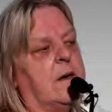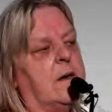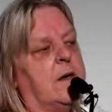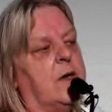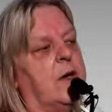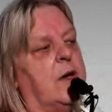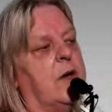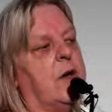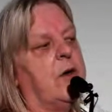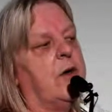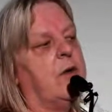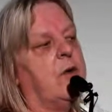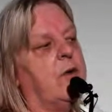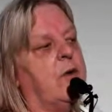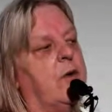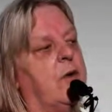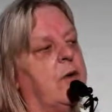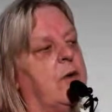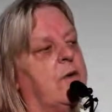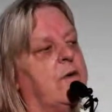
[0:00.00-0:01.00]

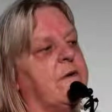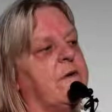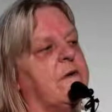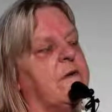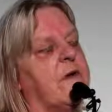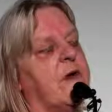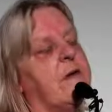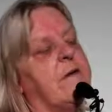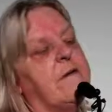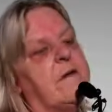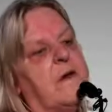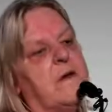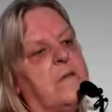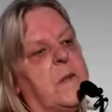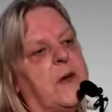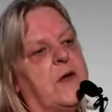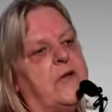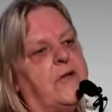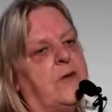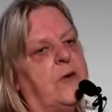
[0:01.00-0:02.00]
Who's assessing
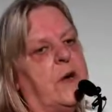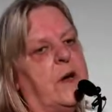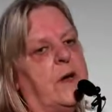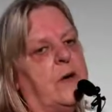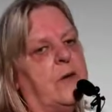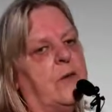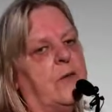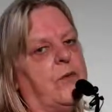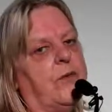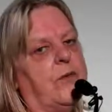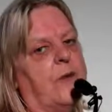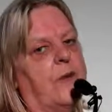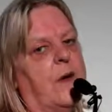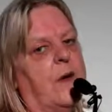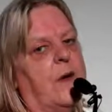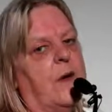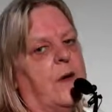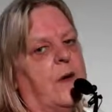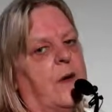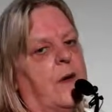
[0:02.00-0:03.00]
mental health
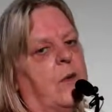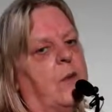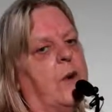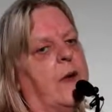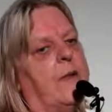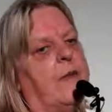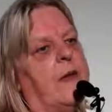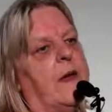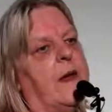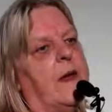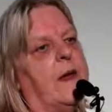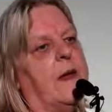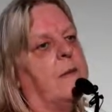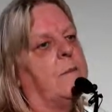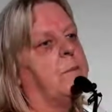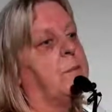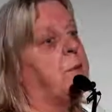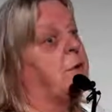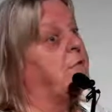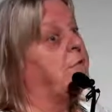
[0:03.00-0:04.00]
when they're
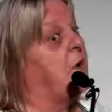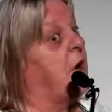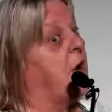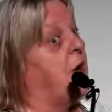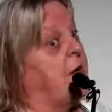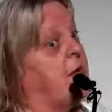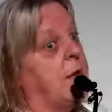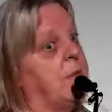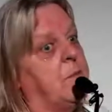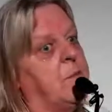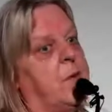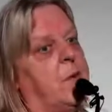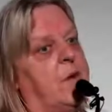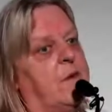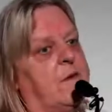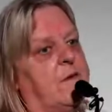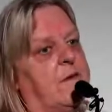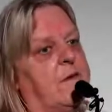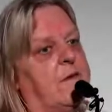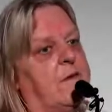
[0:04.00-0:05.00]
providing
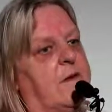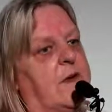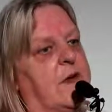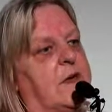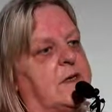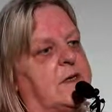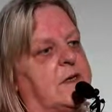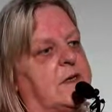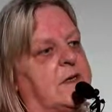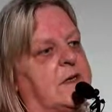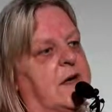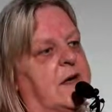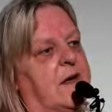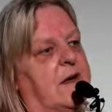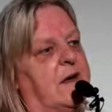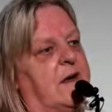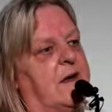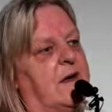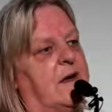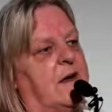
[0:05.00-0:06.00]
person-centred
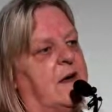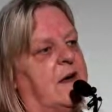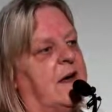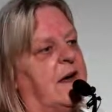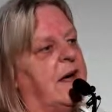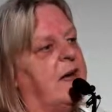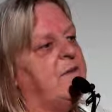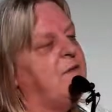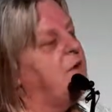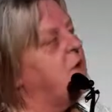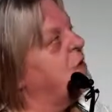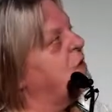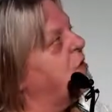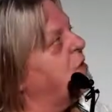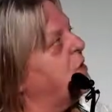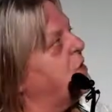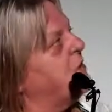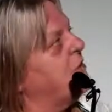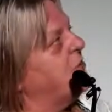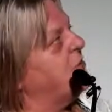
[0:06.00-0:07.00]
care? If you're
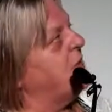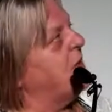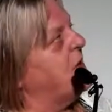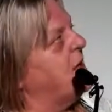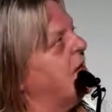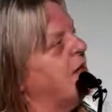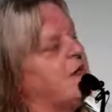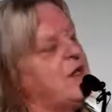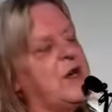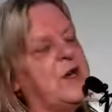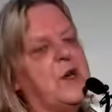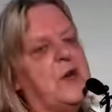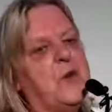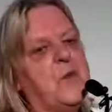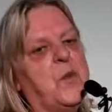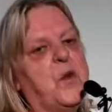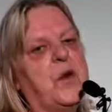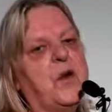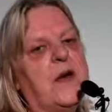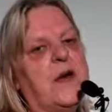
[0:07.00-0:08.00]
not doing,
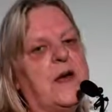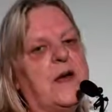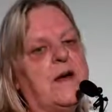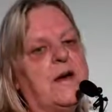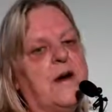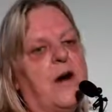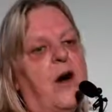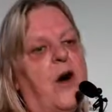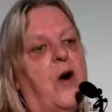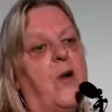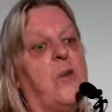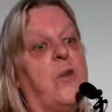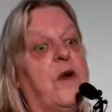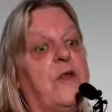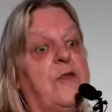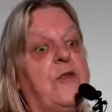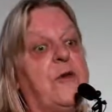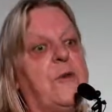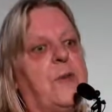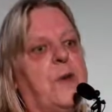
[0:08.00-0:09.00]
working
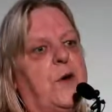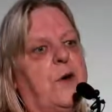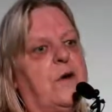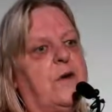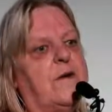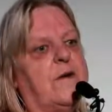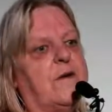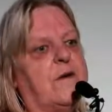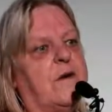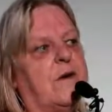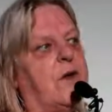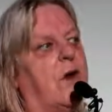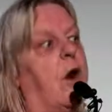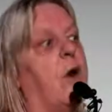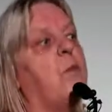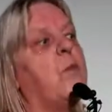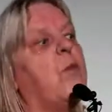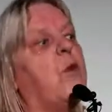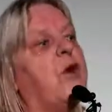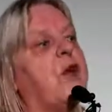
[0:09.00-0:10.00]
with the person
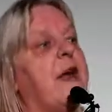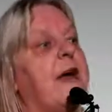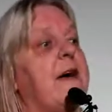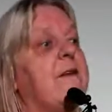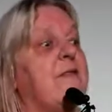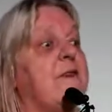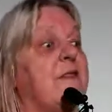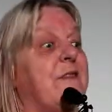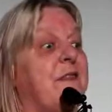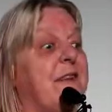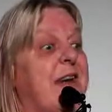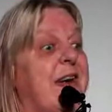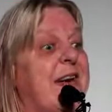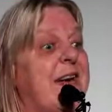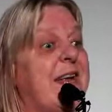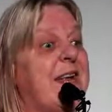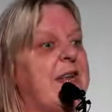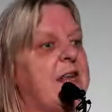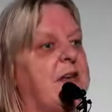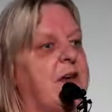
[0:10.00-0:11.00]
on whatever
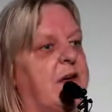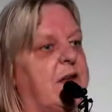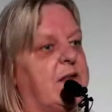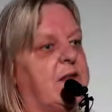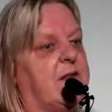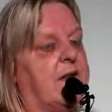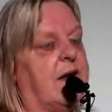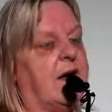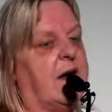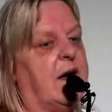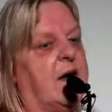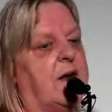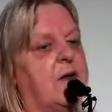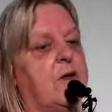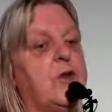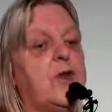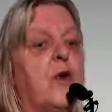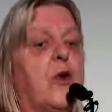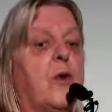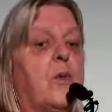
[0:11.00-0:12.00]
their needs
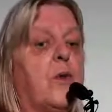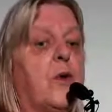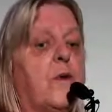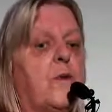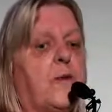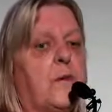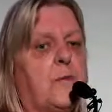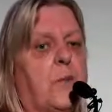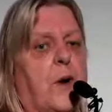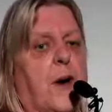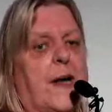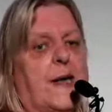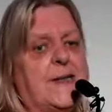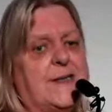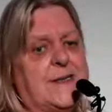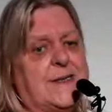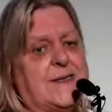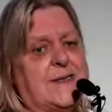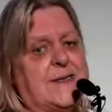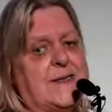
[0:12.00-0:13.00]
are, not what the
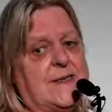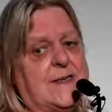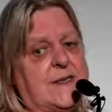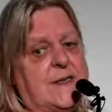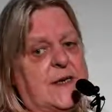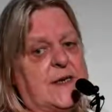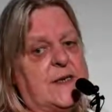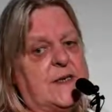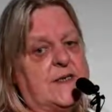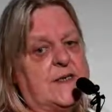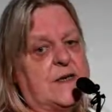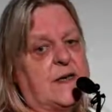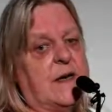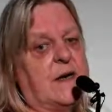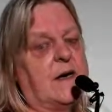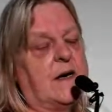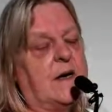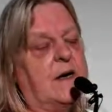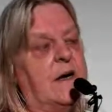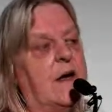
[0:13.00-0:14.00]
practice's needs
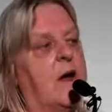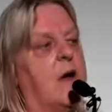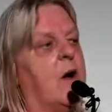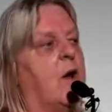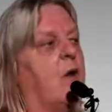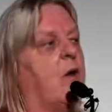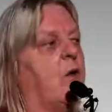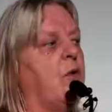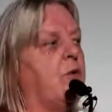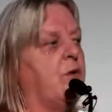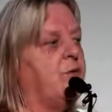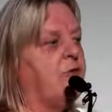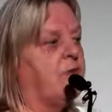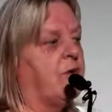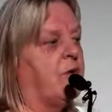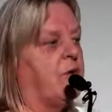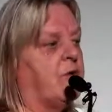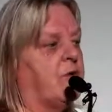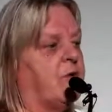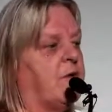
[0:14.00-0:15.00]
are, or the
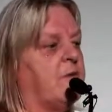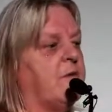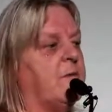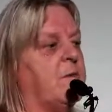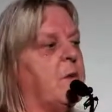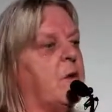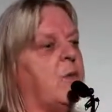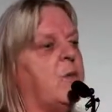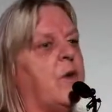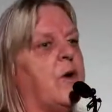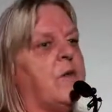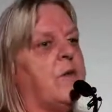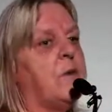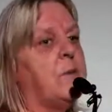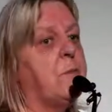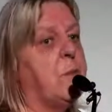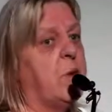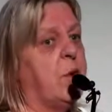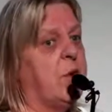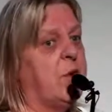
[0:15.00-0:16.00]
doctor's, but what the
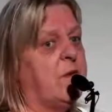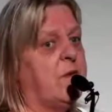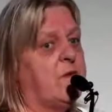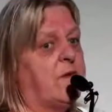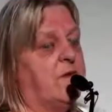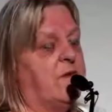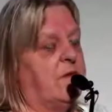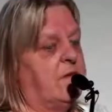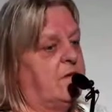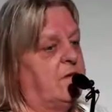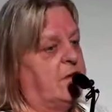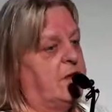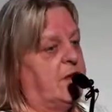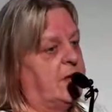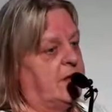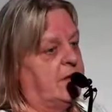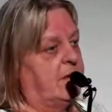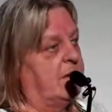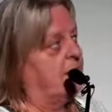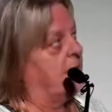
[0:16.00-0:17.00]
person's
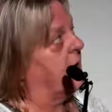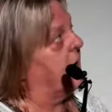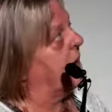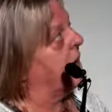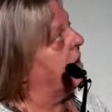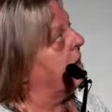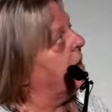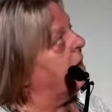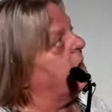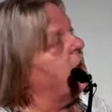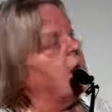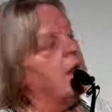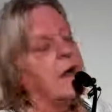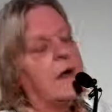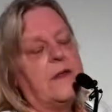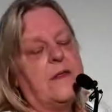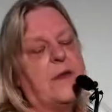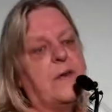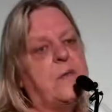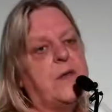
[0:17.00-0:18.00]
needs are,
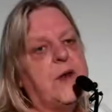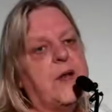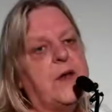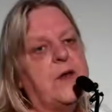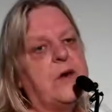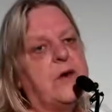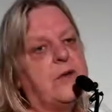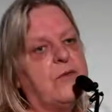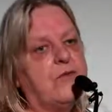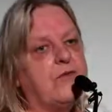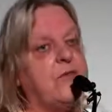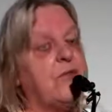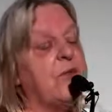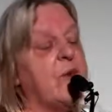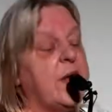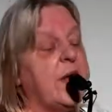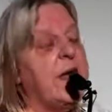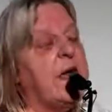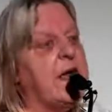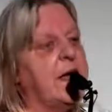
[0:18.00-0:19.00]
then we're not
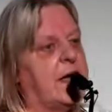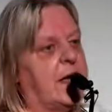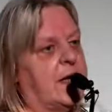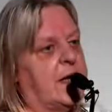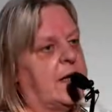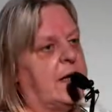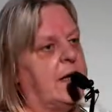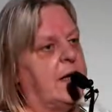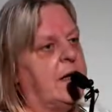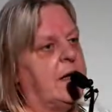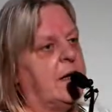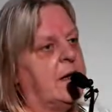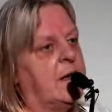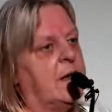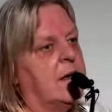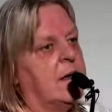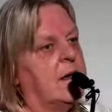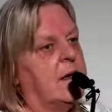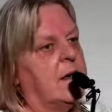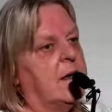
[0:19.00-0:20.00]
really
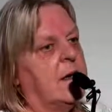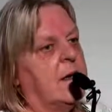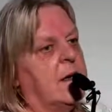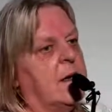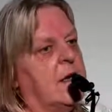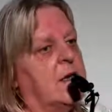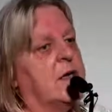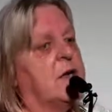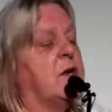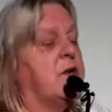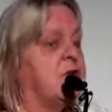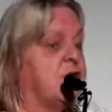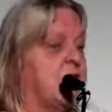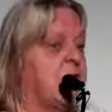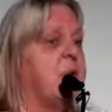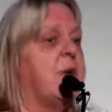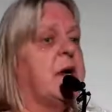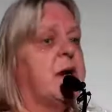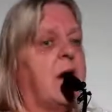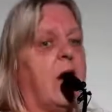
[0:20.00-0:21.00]

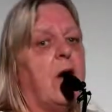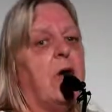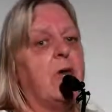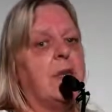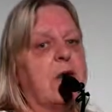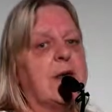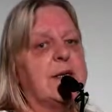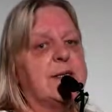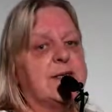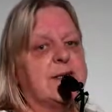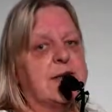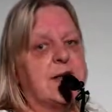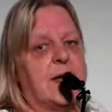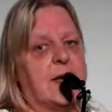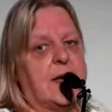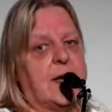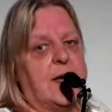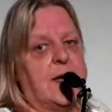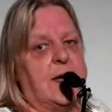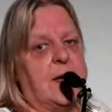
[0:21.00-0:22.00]
doing
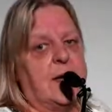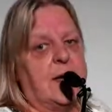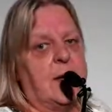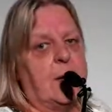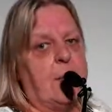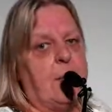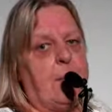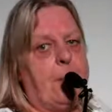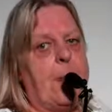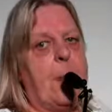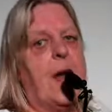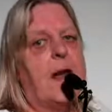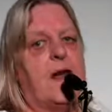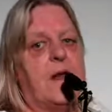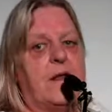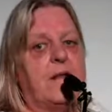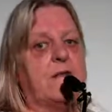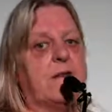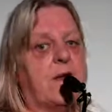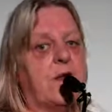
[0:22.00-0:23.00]
holistic care. And
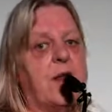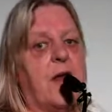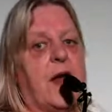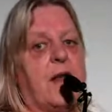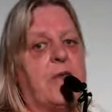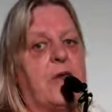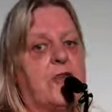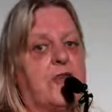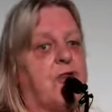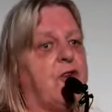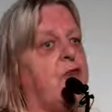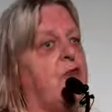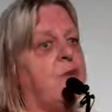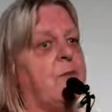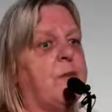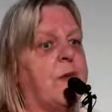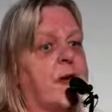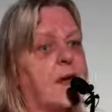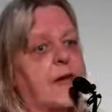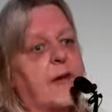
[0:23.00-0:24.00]
it's another
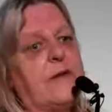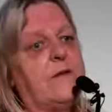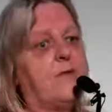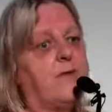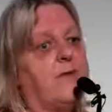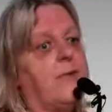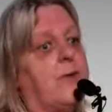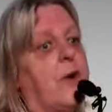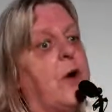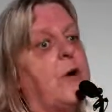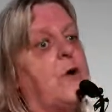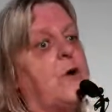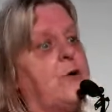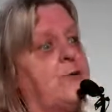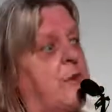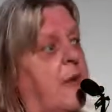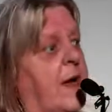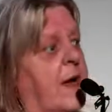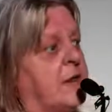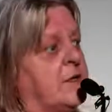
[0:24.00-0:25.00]
term that gets thrown
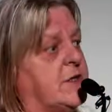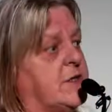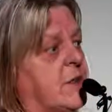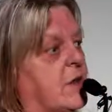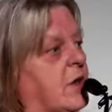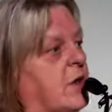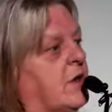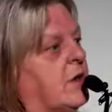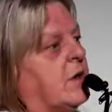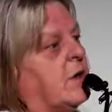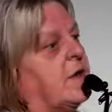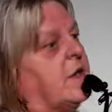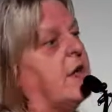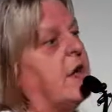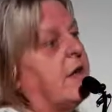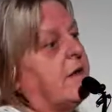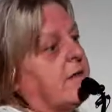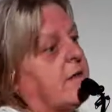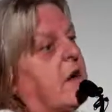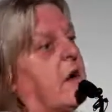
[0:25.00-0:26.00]
around a lot.
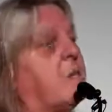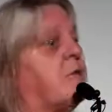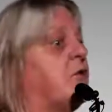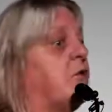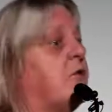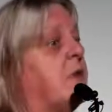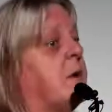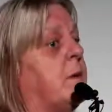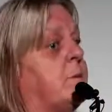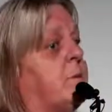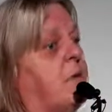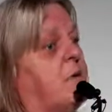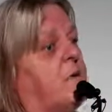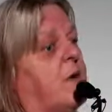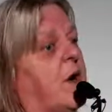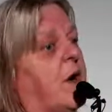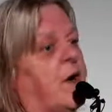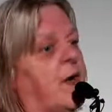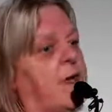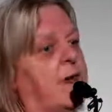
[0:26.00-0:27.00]
Yes, I'm
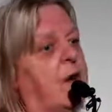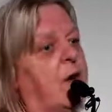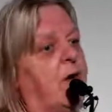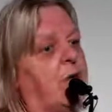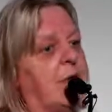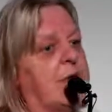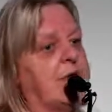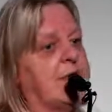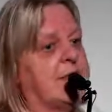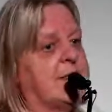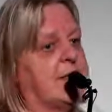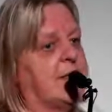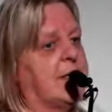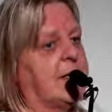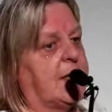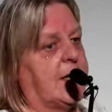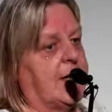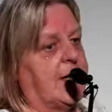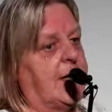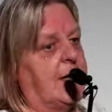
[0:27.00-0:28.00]
providing
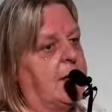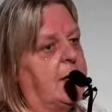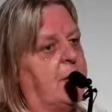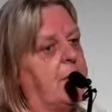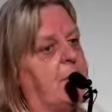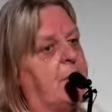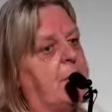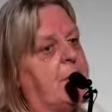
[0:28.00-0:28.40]
holistic care.